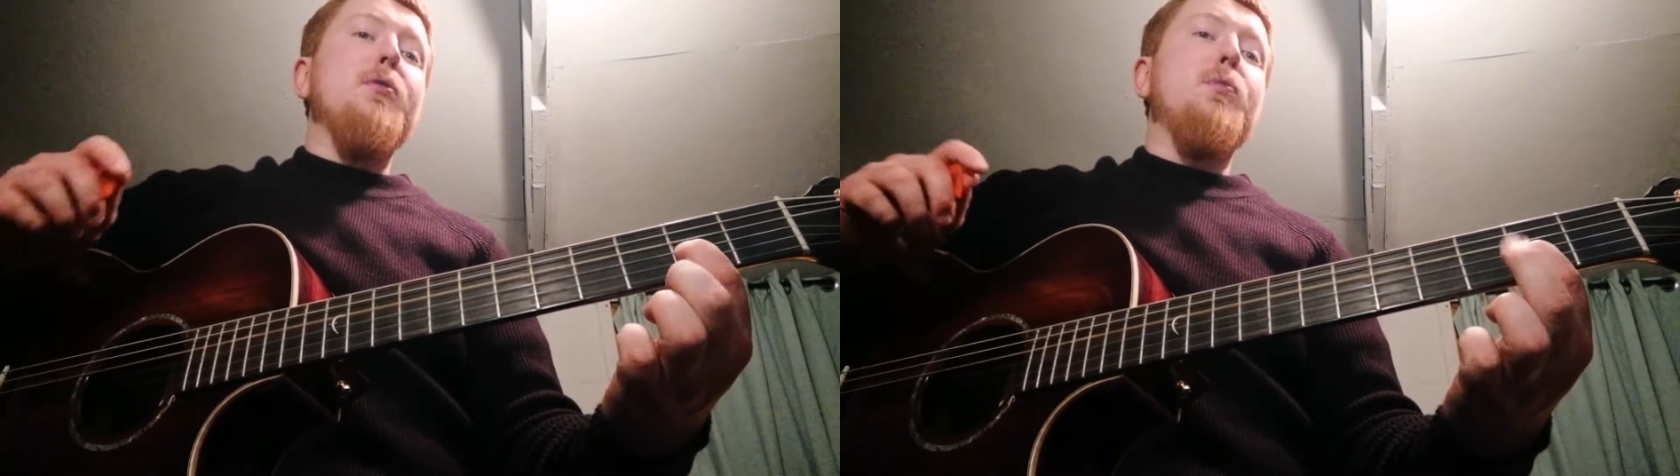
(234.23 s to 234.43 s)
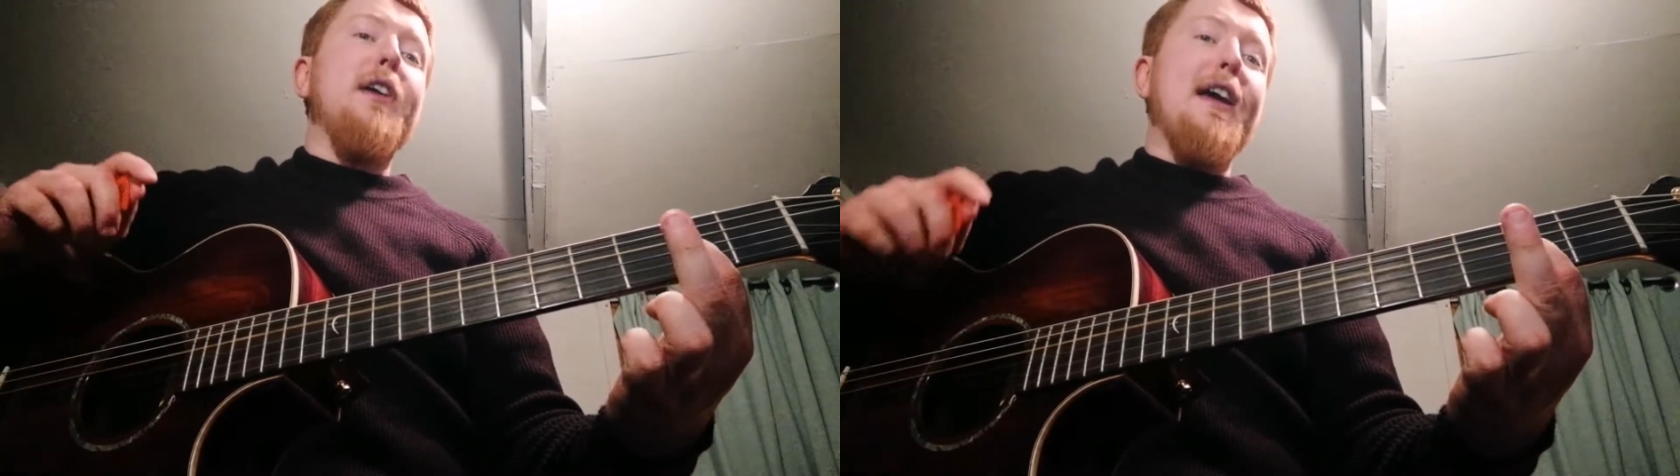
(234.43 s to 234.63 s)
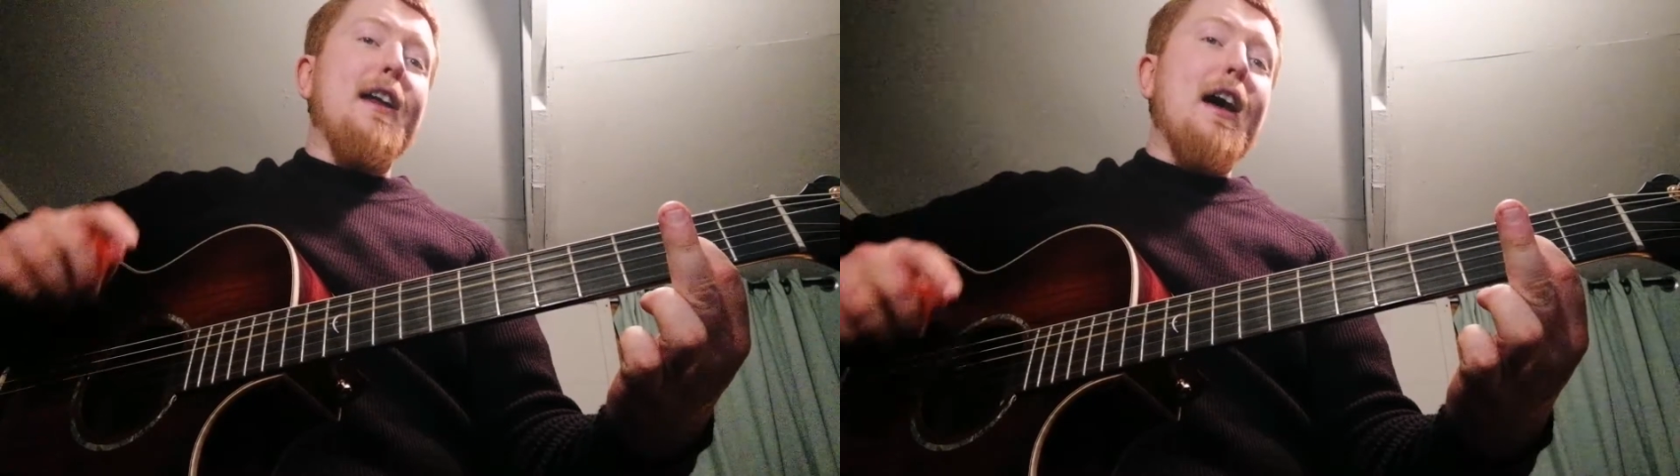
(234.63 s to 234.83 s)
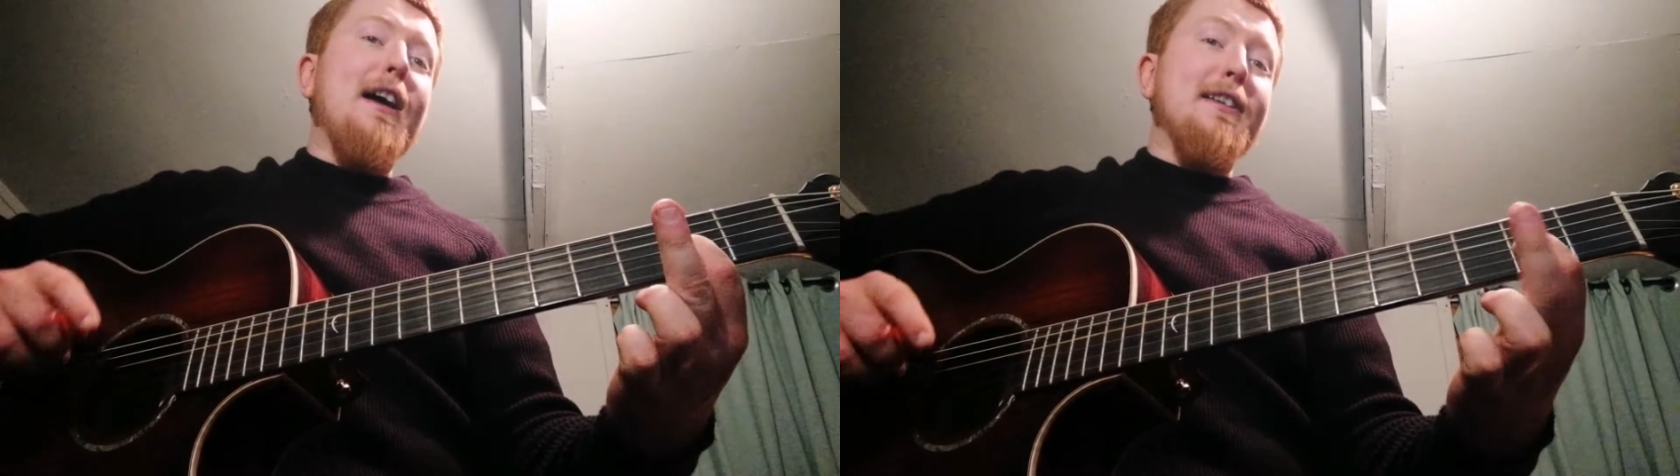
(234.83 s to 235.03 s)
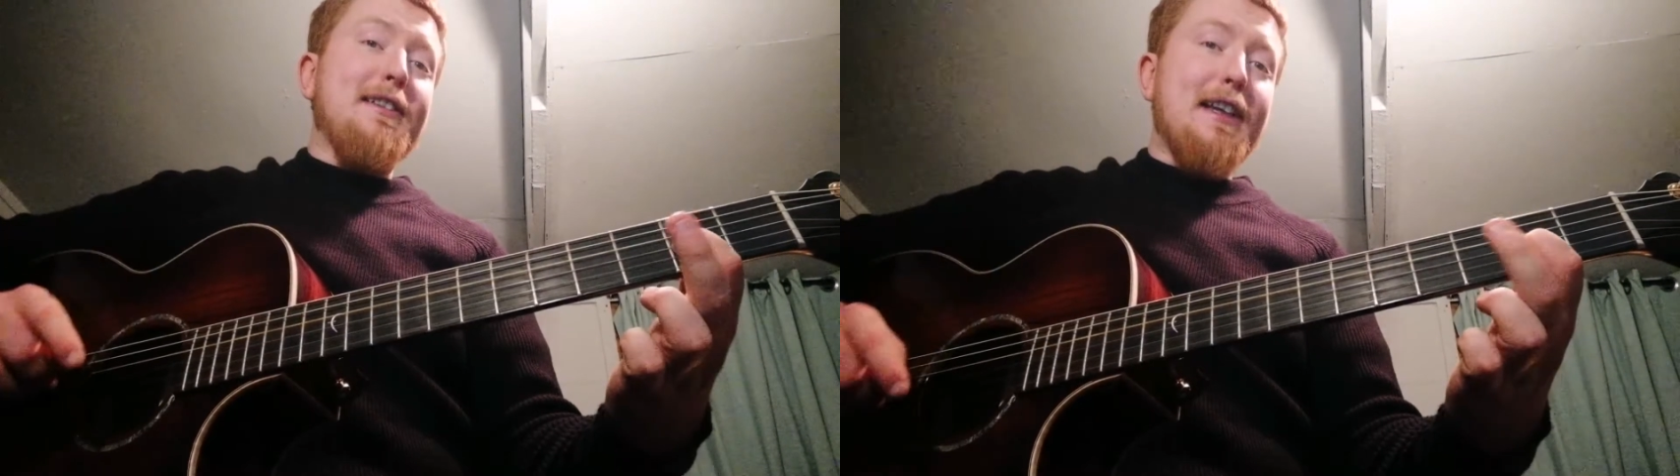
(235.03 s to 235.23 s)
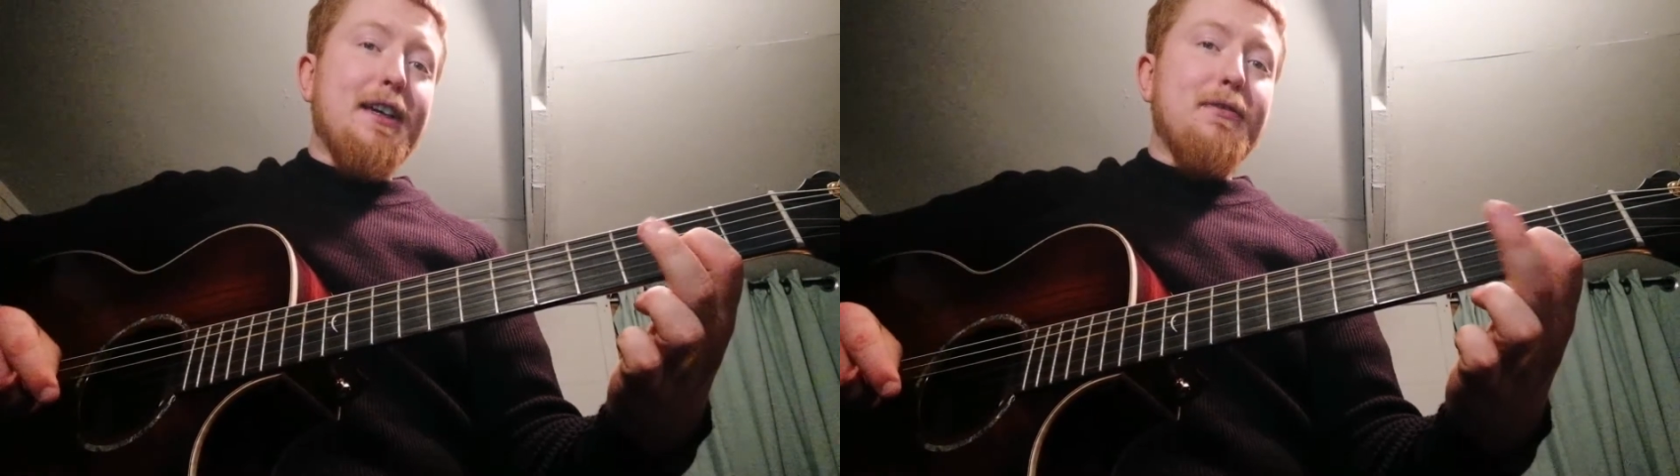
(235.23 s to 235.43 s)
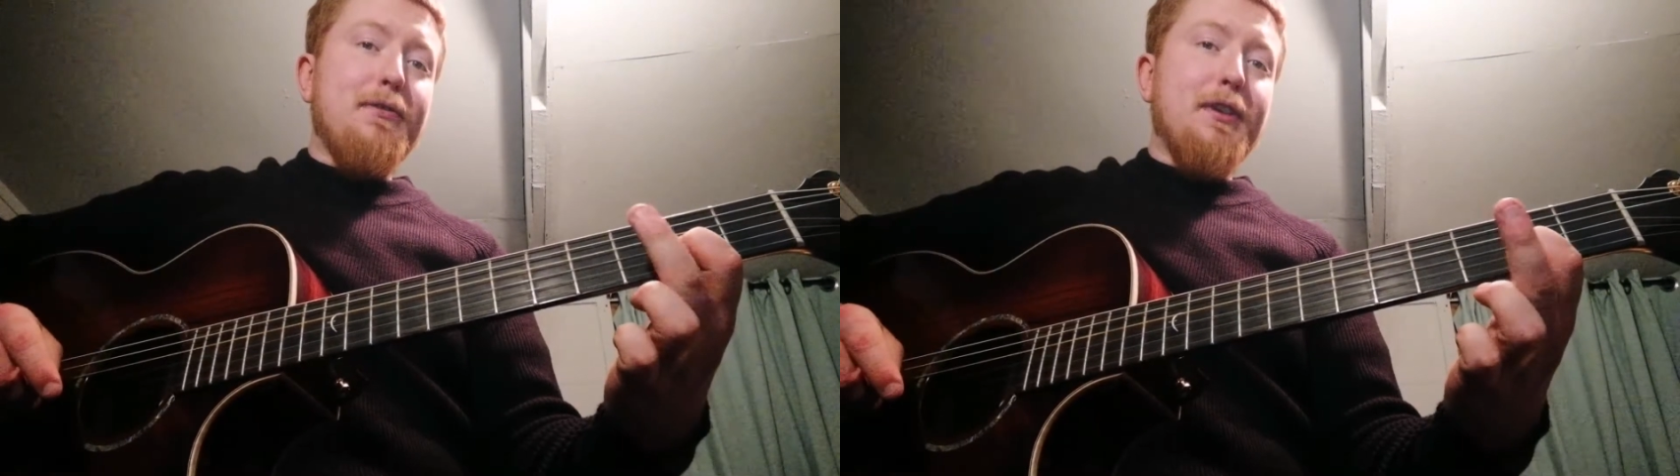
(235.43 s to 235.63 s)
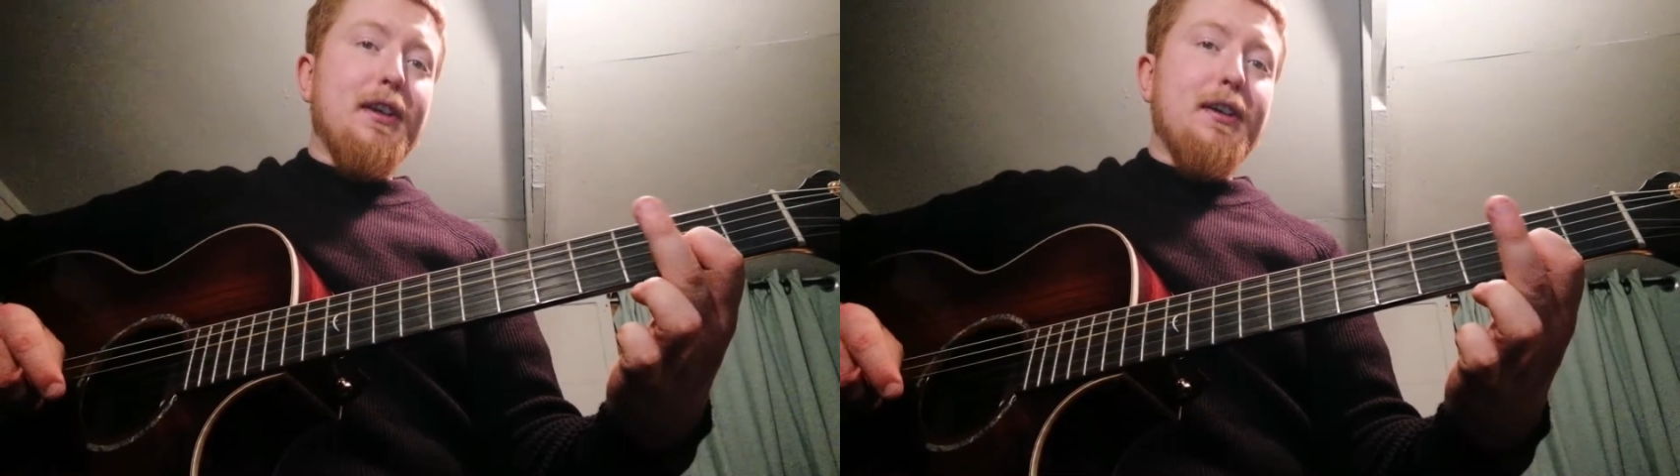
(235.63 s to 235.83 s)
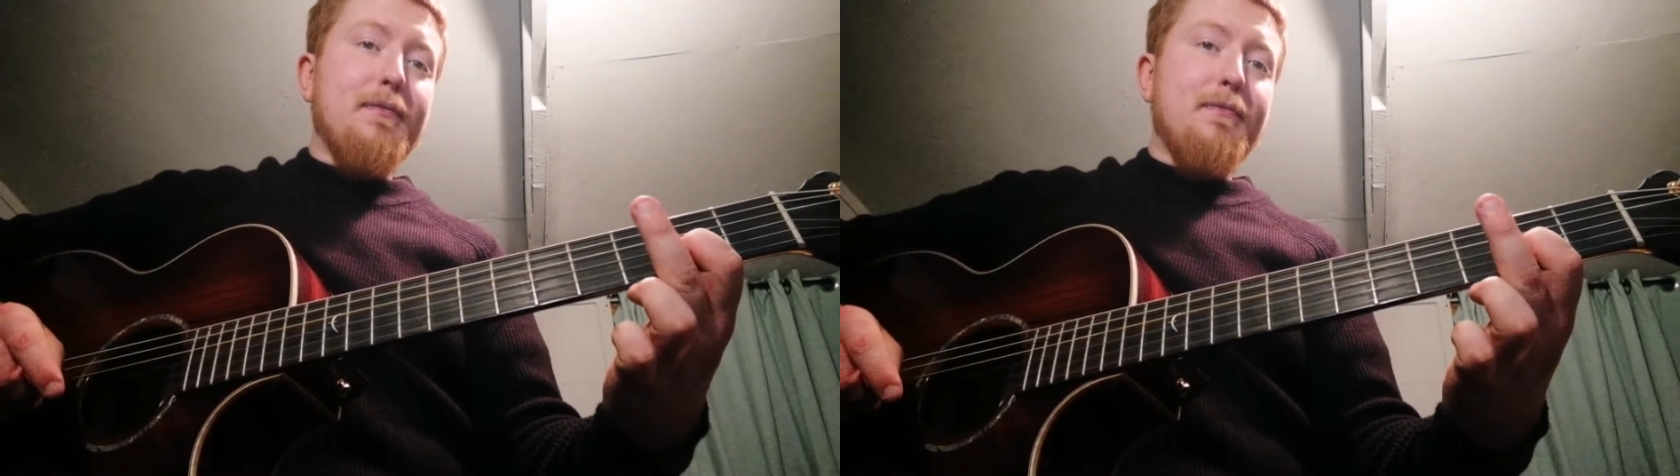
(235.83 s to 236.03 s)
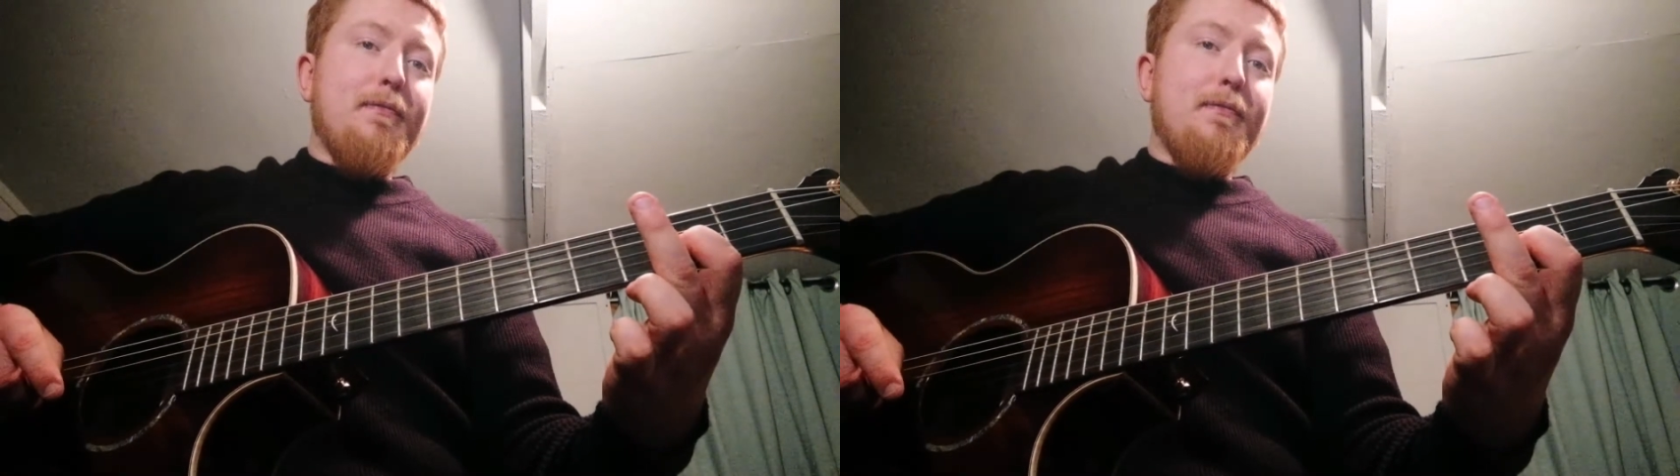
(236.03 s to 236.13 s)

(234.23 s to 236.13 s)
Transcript: we get our 2nd finger